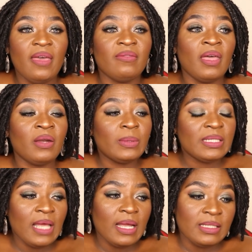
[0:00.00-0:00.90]
and that
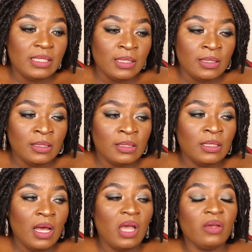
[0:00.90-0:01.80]
was
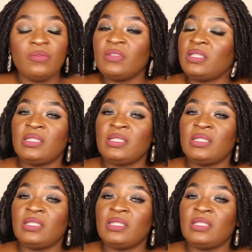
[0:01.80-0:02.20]
until I obviously